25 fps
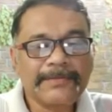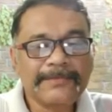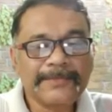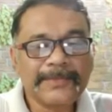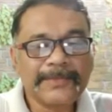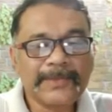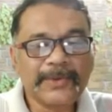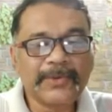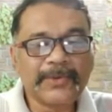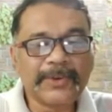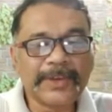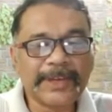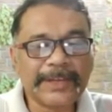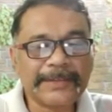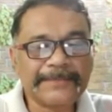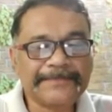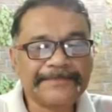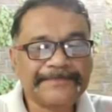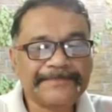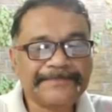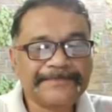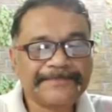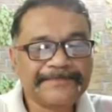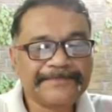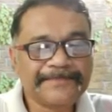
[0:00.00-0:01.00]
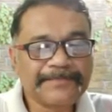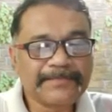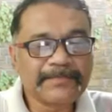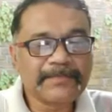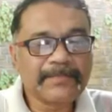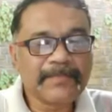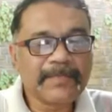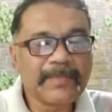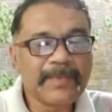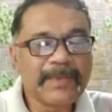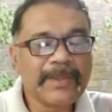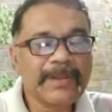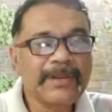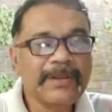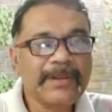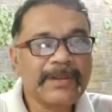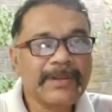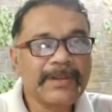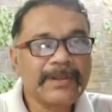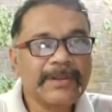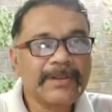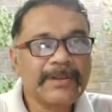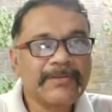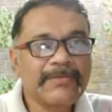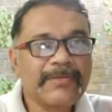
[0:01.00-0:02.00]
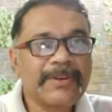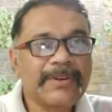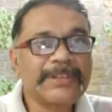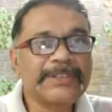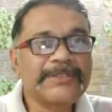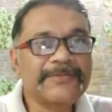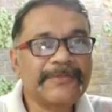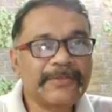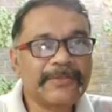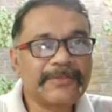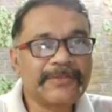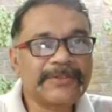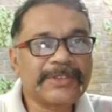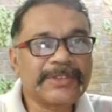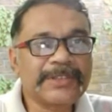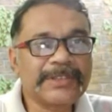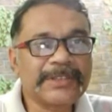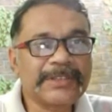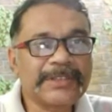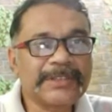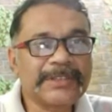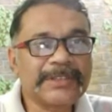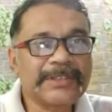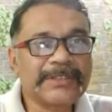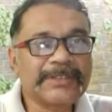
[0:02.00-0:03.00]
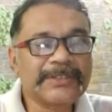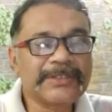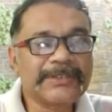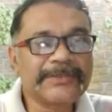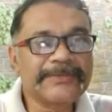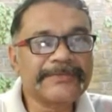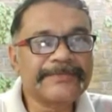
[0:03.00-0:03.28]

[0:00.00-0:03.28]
Okay. What is photosynthesis?